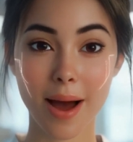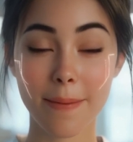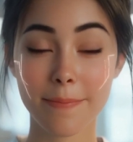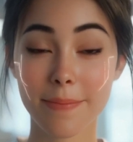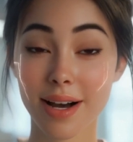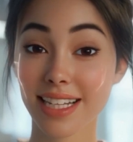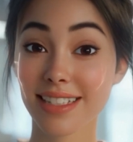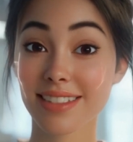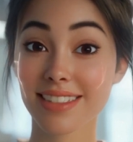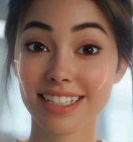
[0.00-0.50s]

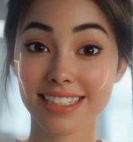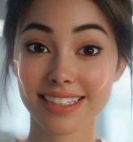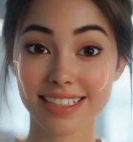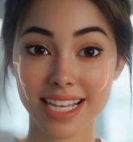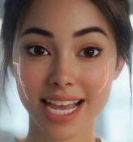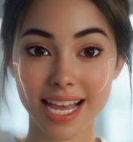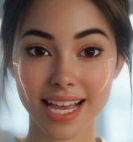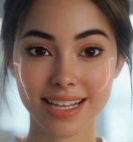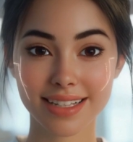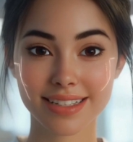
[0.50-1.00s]
but in this
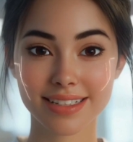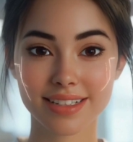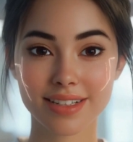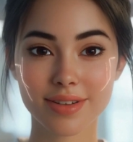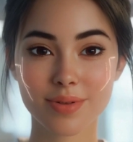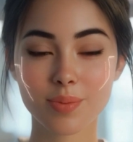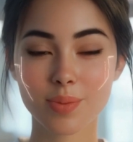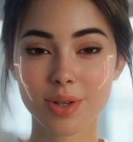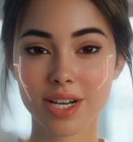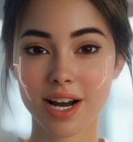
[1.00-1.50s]
case,
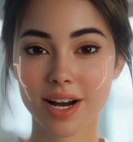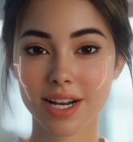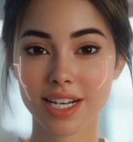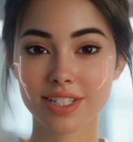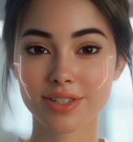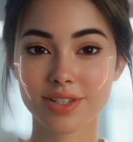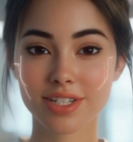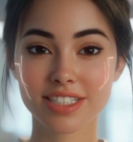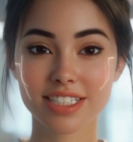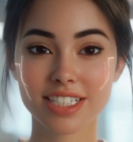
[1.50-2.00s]
we are
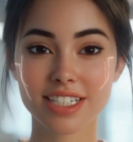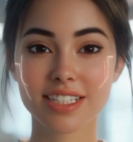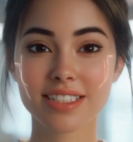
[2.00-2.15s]
interested